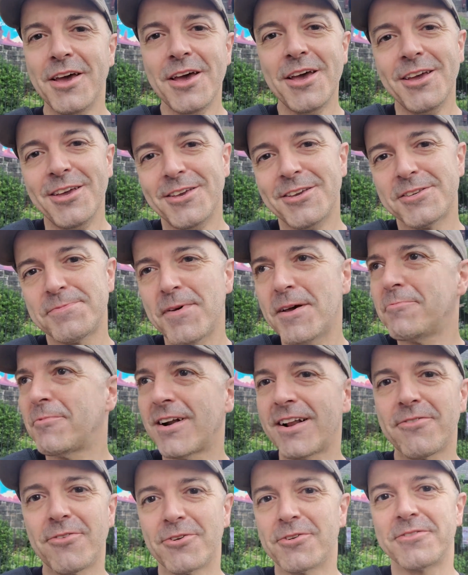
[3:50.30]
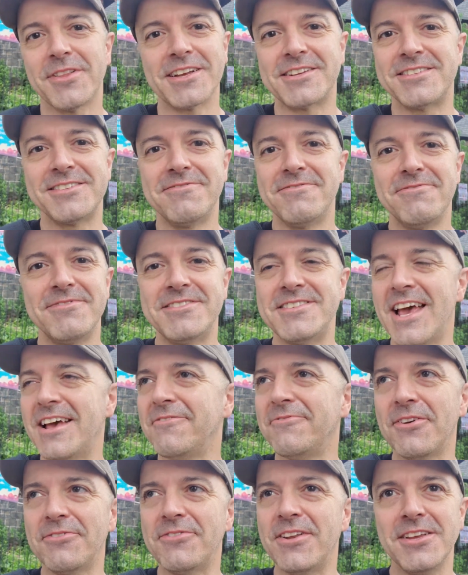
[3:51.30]
you spend whatever, like 10,
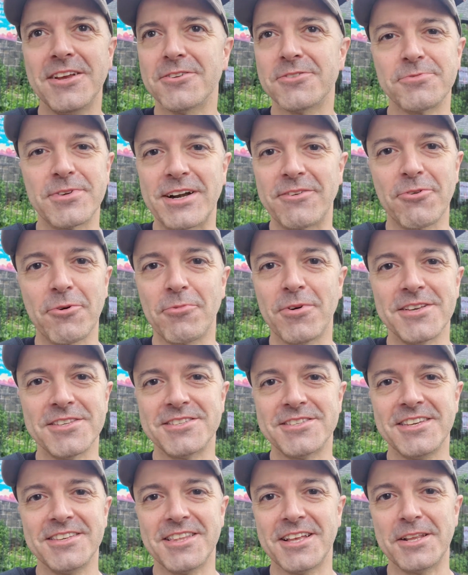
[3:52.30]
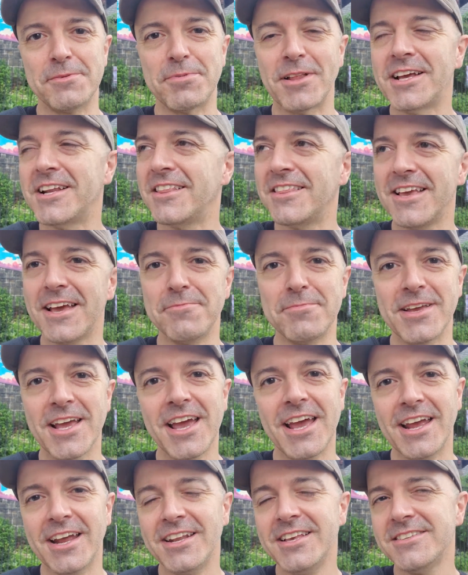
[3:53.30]
15 years, whatever it was that he played in the
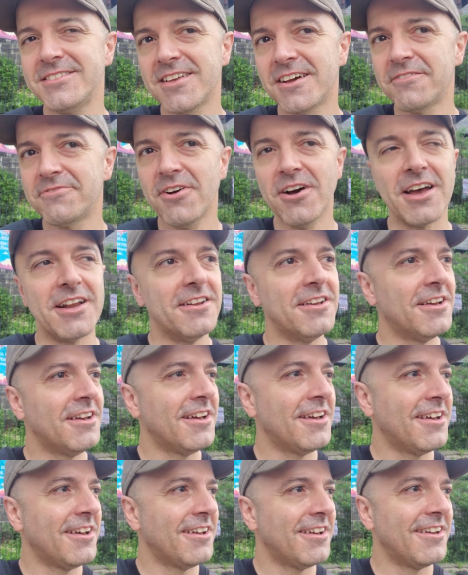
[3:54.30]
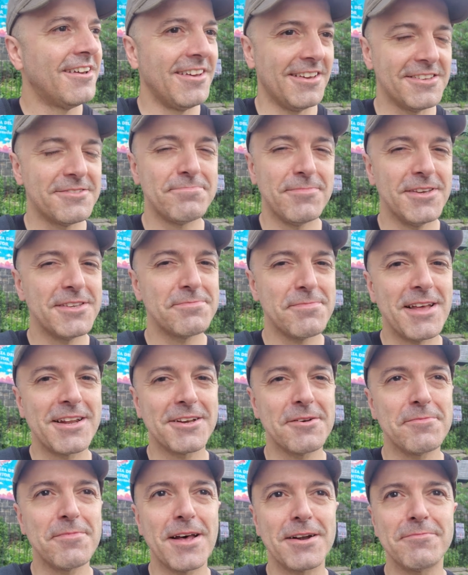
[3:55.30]
NBA, and he's done fine. He's made a good
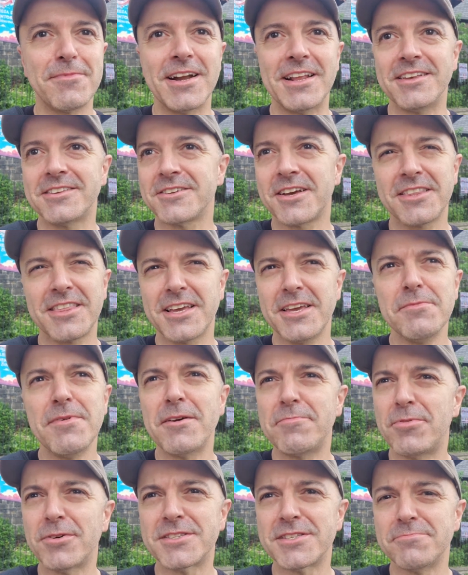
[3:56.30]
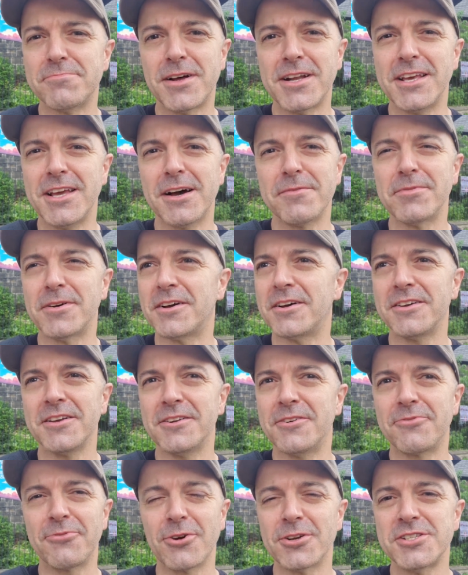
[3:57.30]
amount of money, so I think he may have put some money up,
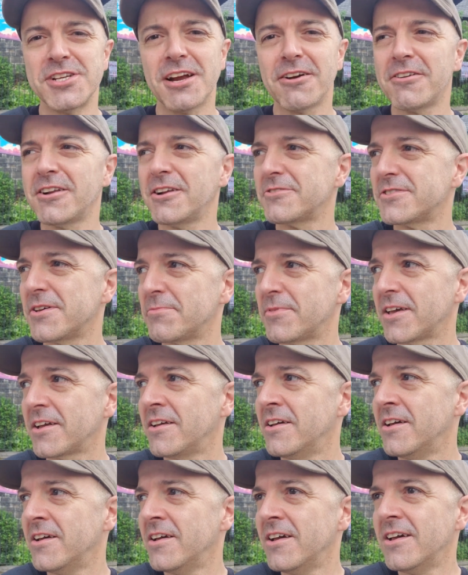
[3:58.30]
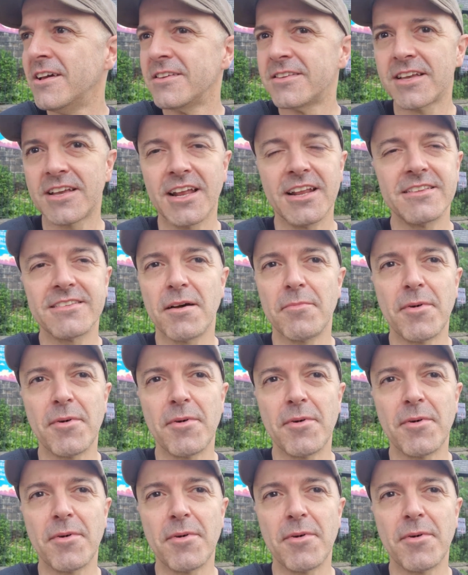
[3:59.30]
for a charity or something. Like, anytime I